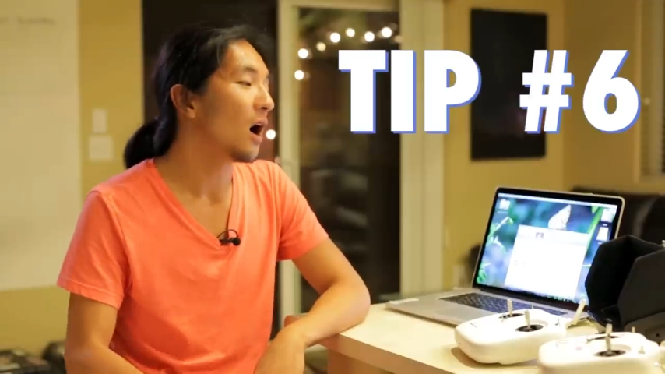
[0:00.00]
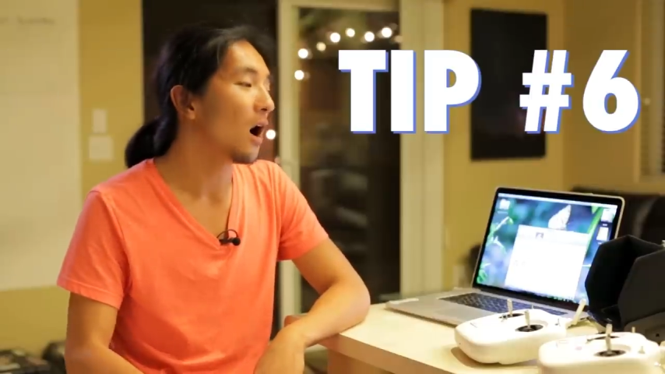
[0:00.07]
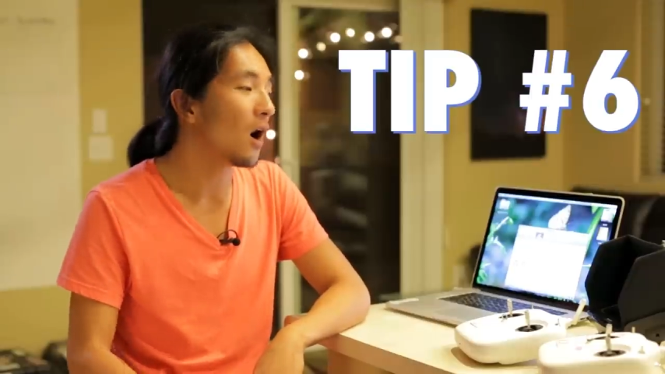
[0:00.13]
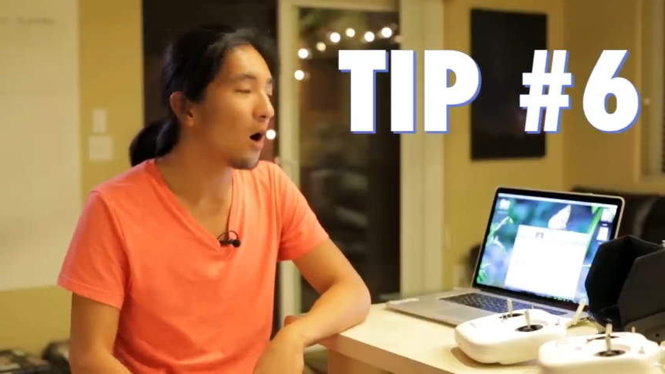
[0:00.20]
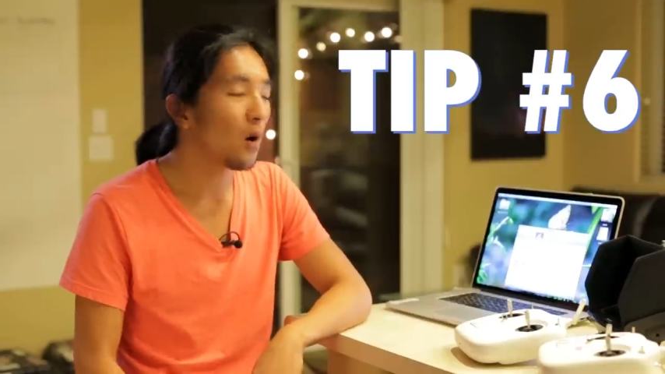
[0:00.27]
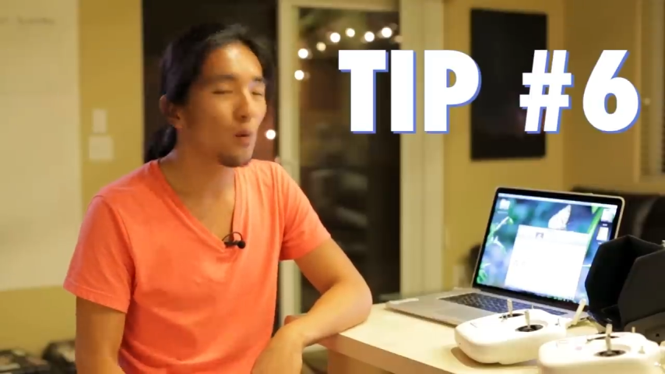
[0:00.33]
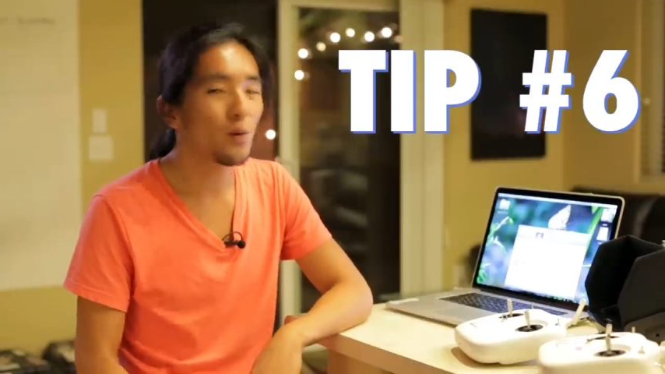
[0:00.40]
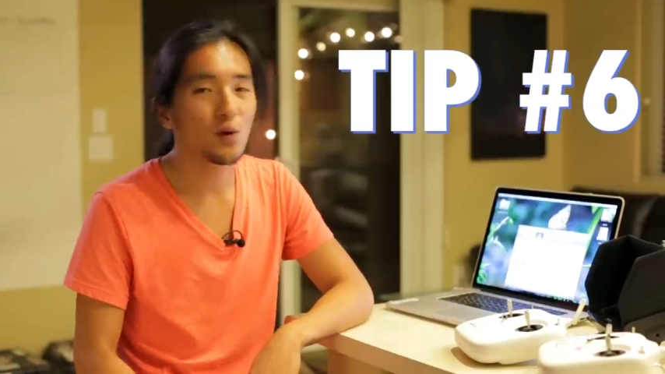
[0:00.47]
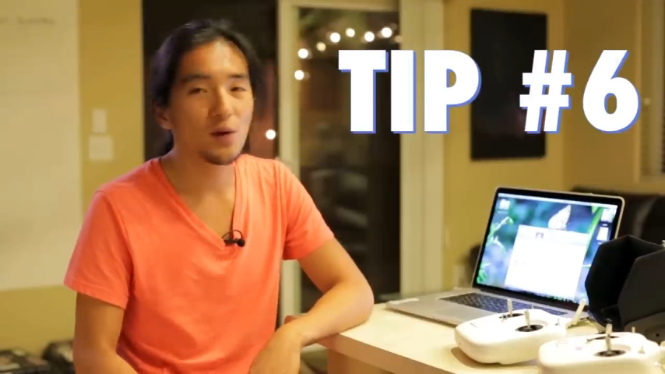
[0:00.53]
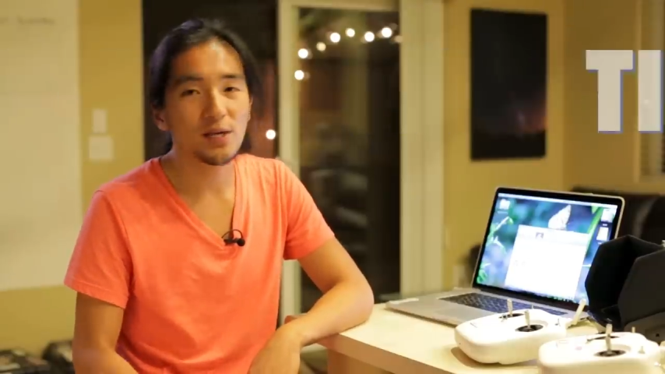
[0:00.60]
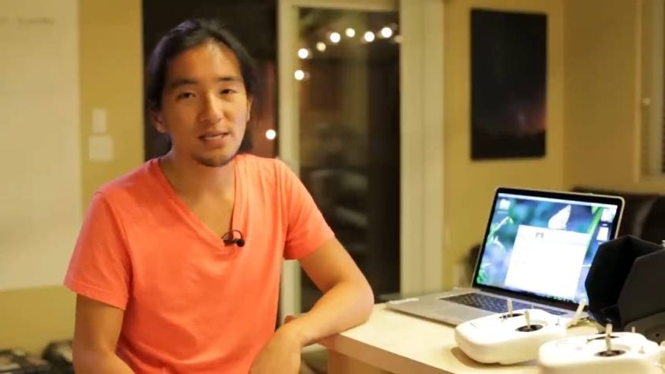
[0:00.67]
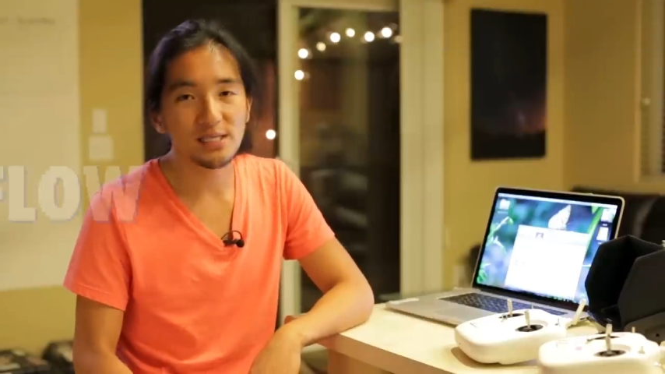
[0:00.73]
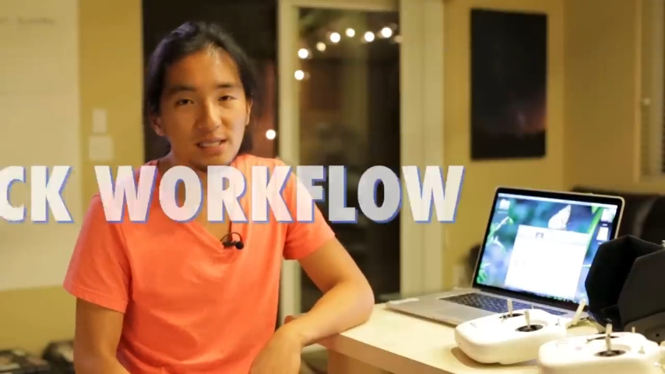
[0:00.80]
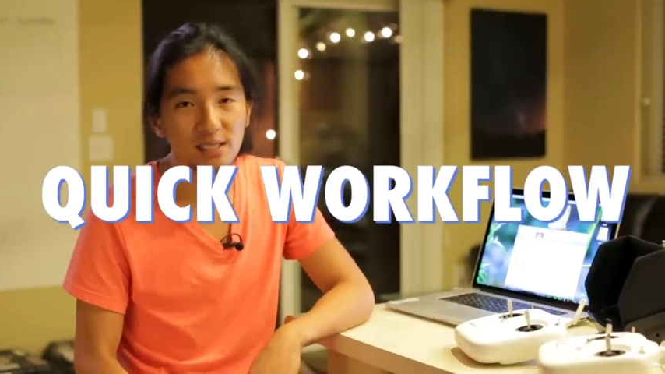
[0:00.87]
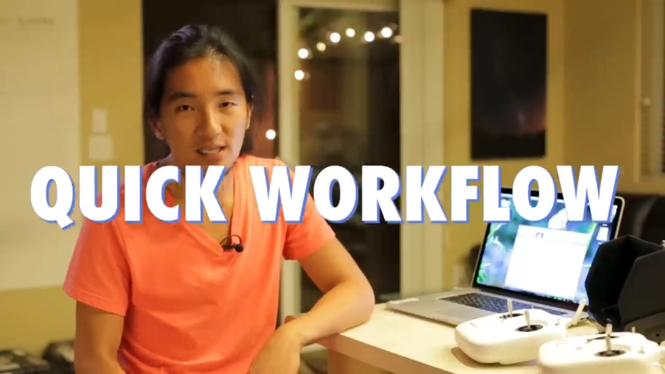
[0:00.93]

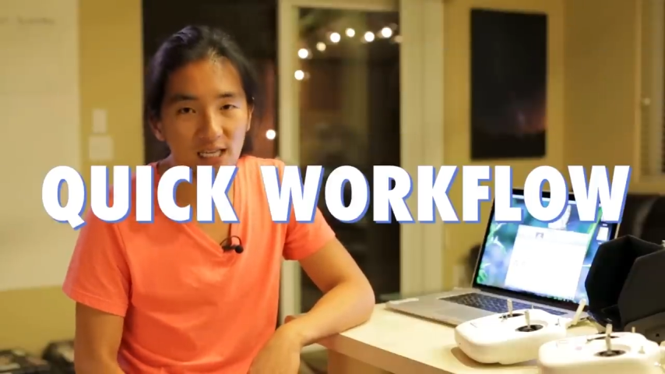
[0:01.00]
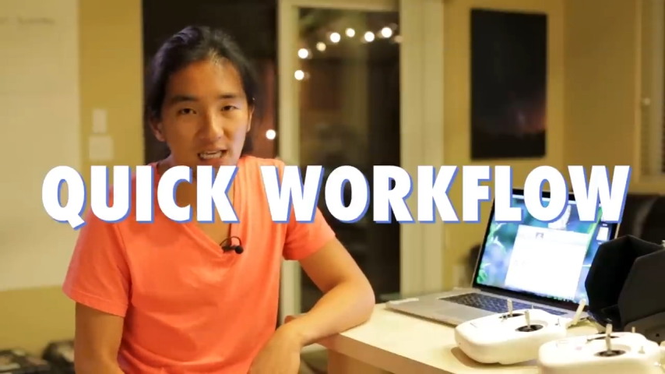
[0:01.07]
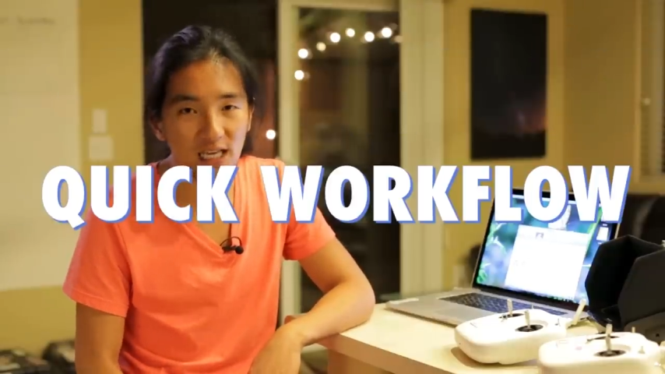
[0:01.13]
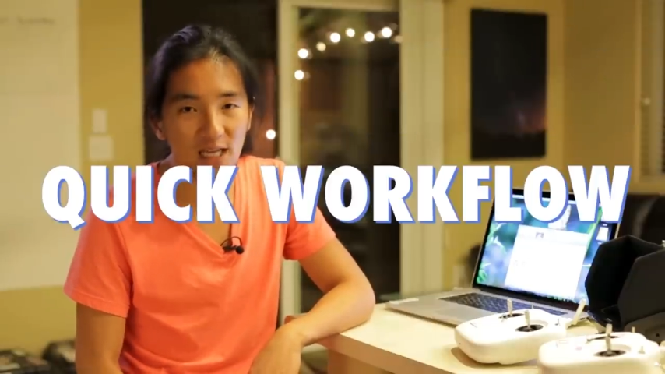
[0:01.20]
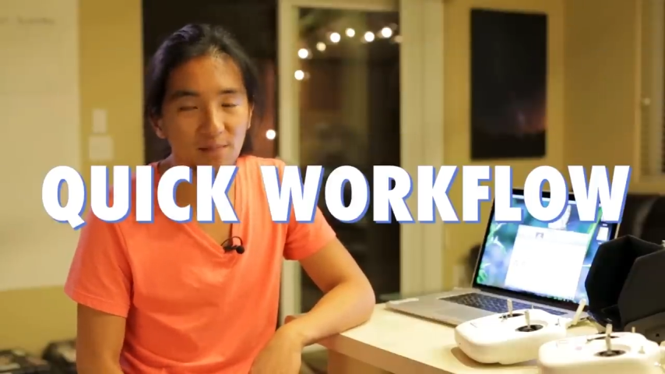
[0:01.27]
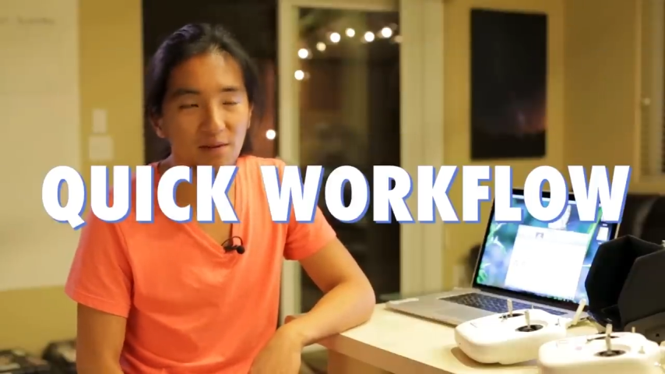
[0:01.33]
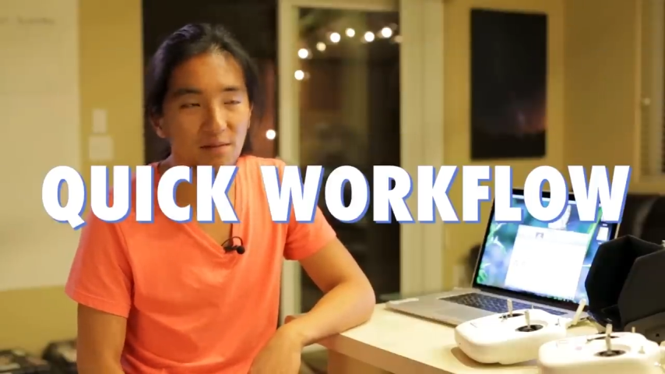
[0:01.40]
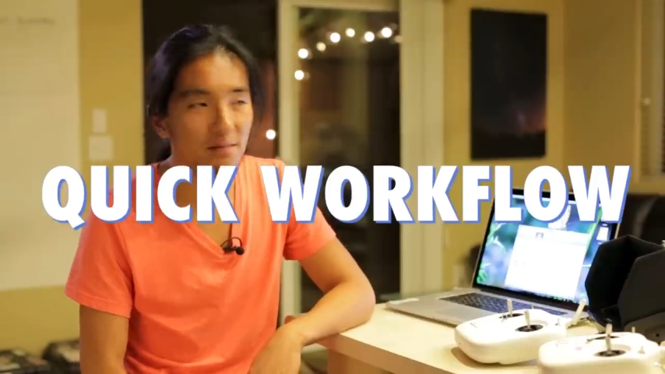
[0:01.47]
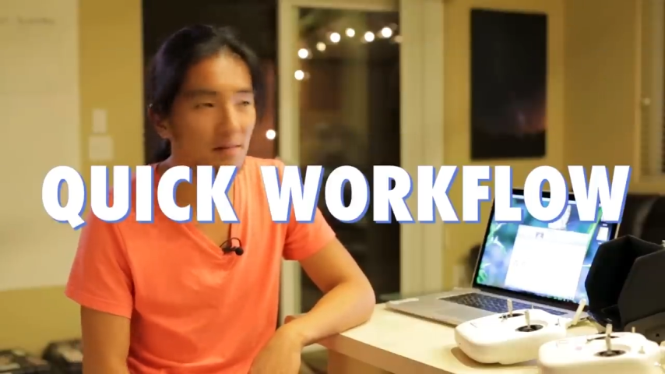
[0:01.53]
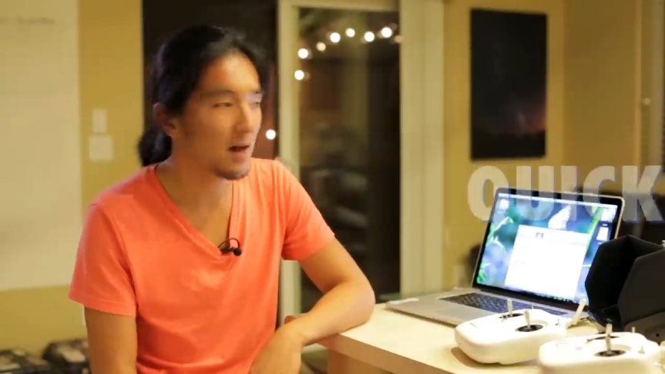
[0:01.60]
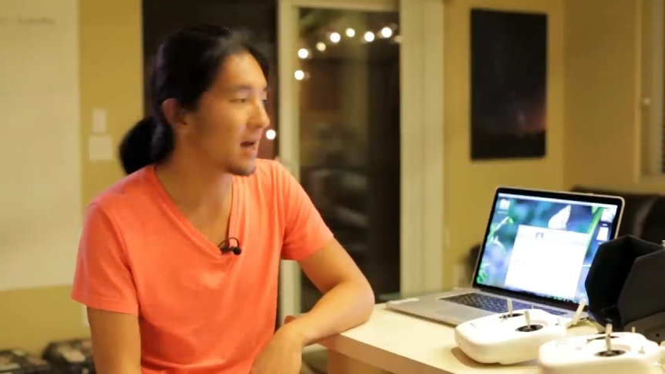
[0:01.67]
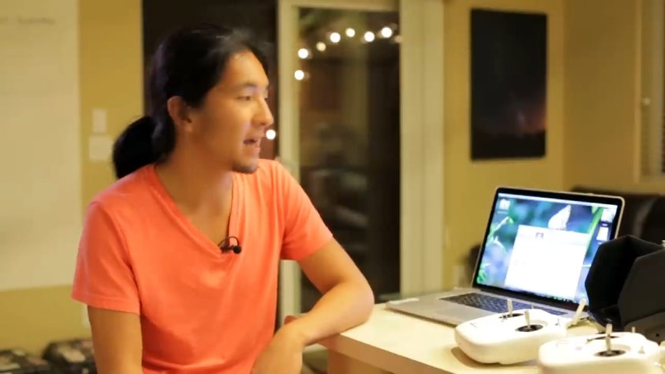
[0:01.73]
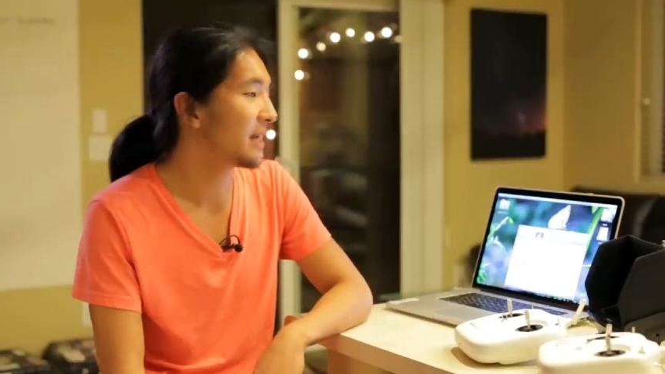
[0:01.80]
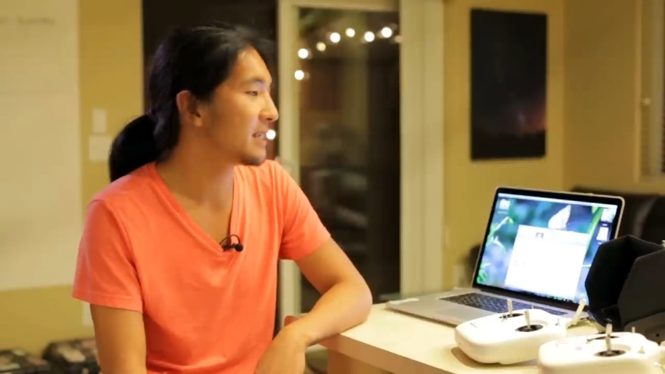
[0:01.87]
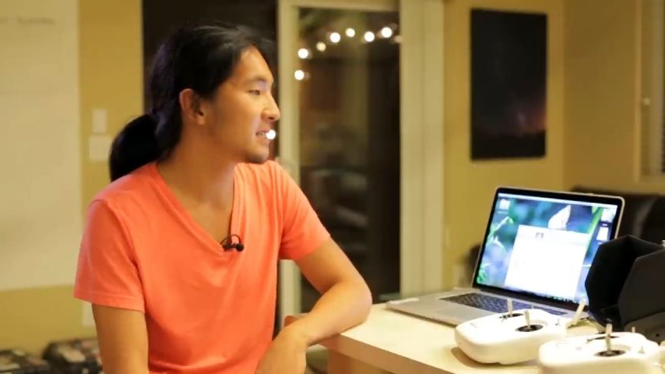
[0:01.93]
always keep in
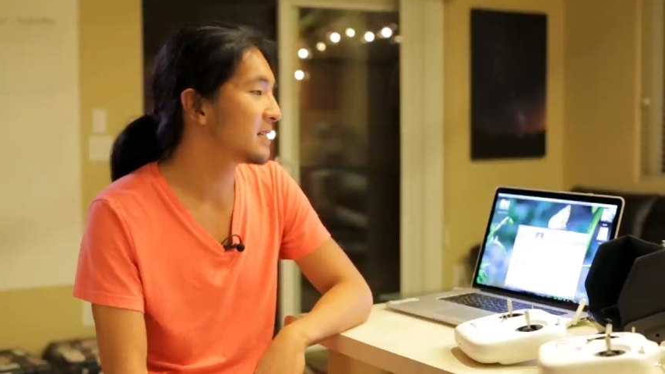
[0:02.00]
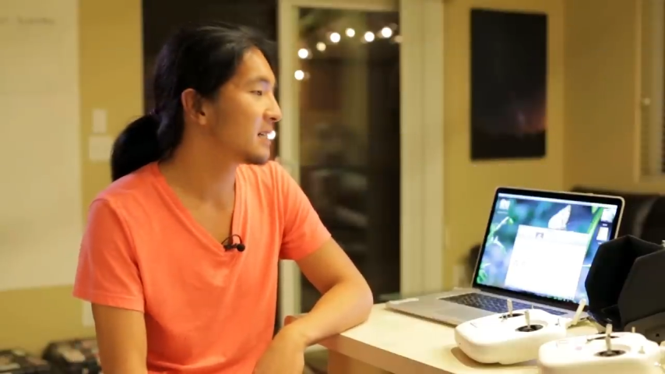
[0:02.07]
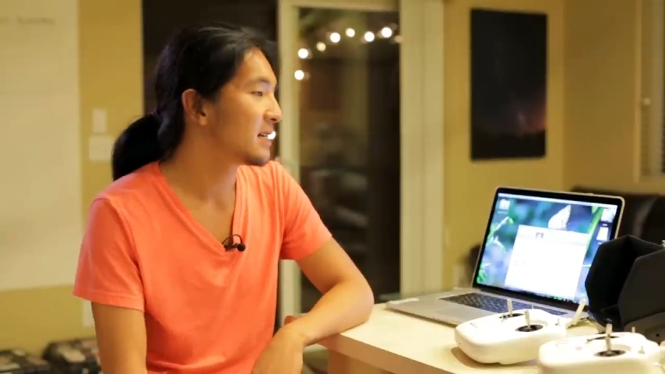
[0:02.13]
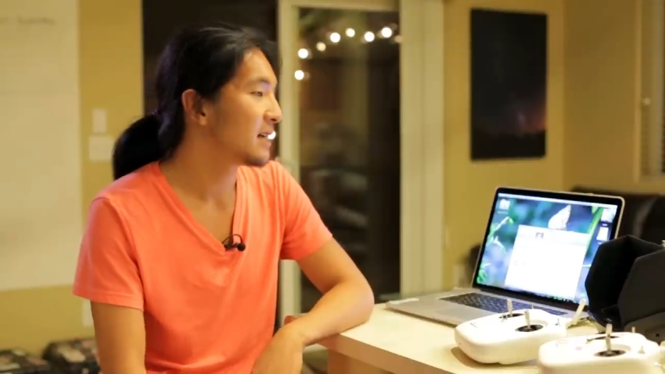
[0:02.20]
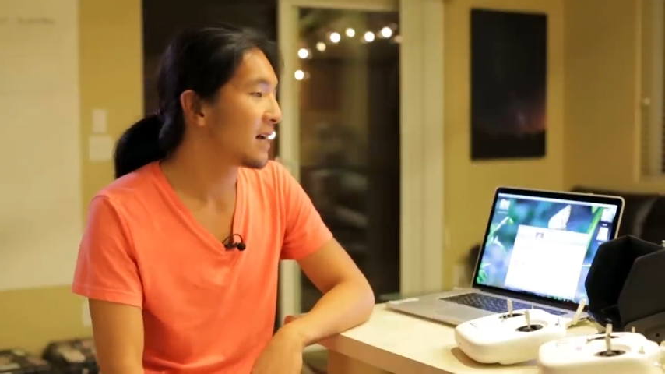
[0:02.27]
mind